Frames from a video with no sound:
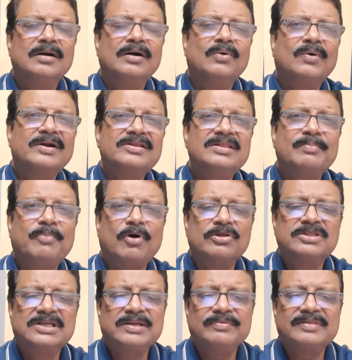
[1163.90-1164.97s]
What is a
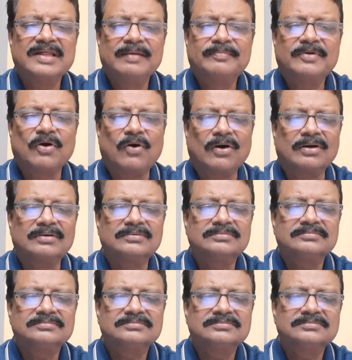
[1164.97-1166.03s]
positive self-talk,
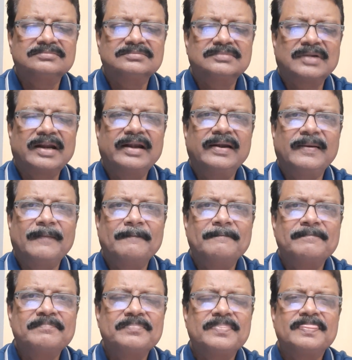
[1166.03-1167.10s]
right?
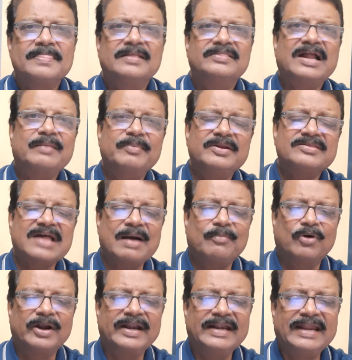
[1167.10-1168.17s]
That means
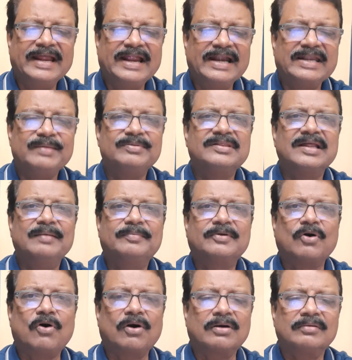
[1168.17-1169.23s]
avoid negative
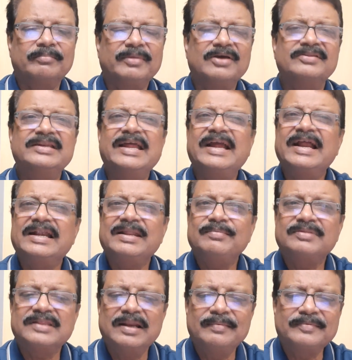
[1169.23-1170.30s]
self-talk, because negative
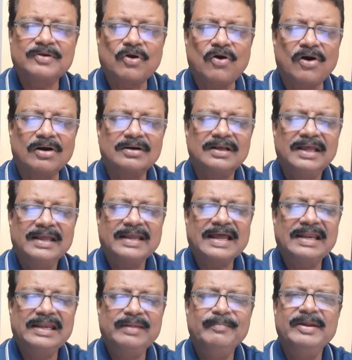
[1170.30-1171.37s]
self-talk
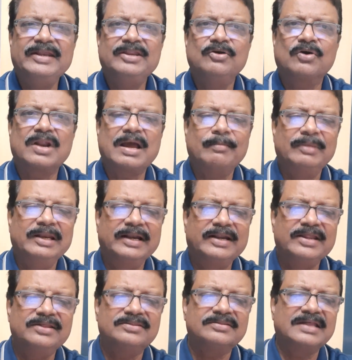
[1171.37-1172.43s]
can limit your
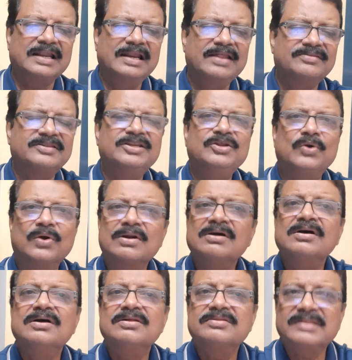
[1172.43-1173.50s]
abilities and lessen your
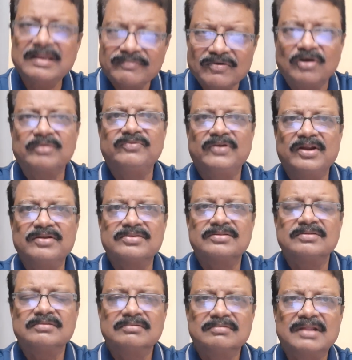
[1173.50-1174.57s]
self-confidence.
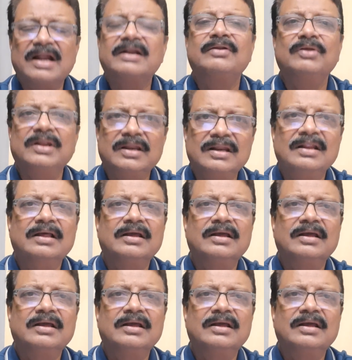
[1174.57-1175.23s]
That will,